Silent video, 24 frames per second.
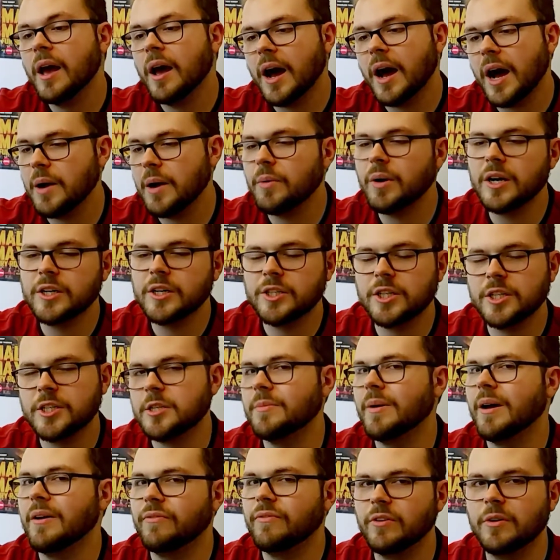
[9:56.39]
I watched this in
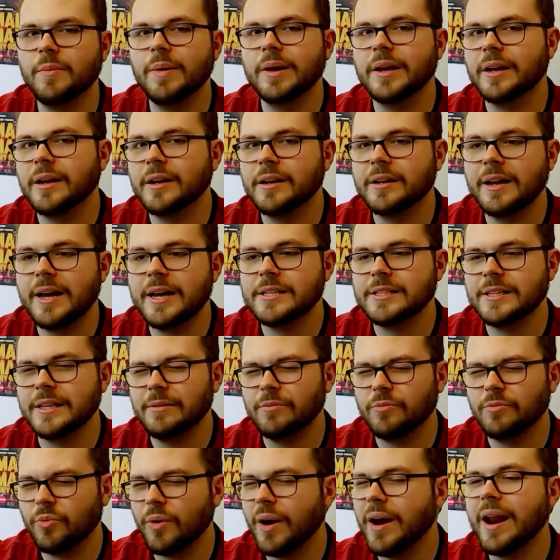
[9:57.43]
my filmmaking class,
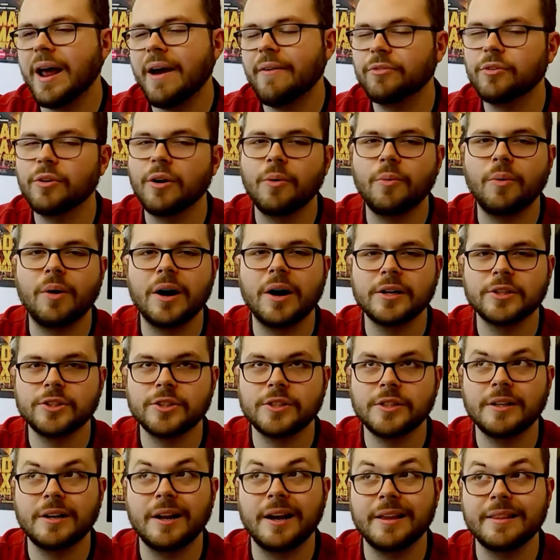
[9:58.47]
and right after I watched
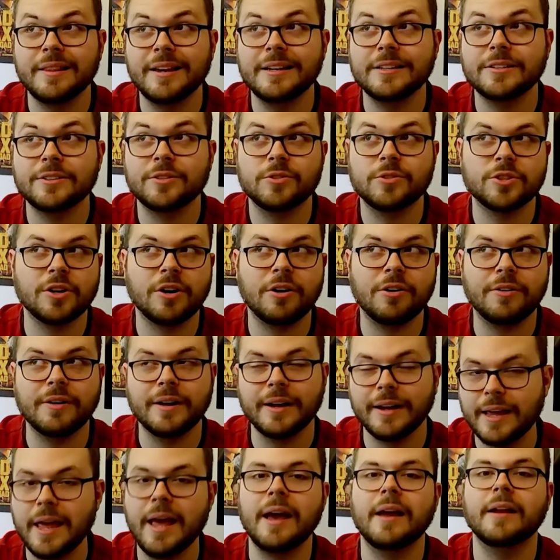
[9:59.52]
it, I then saw it
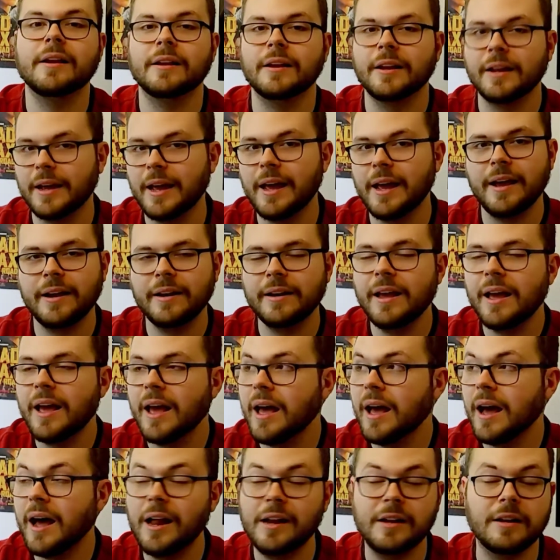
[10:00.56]
again and again.
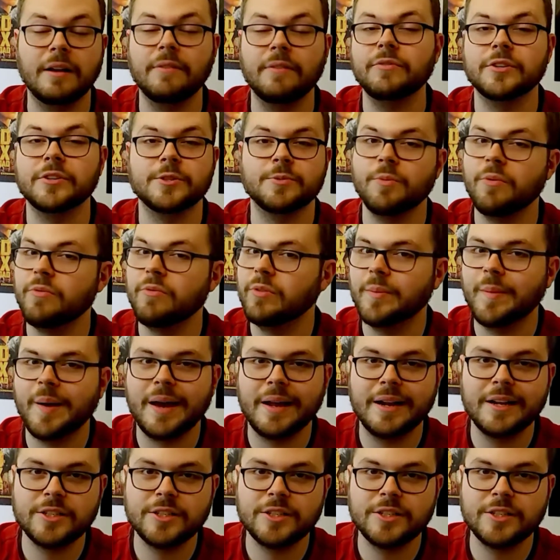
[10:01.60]
I love this movie, man.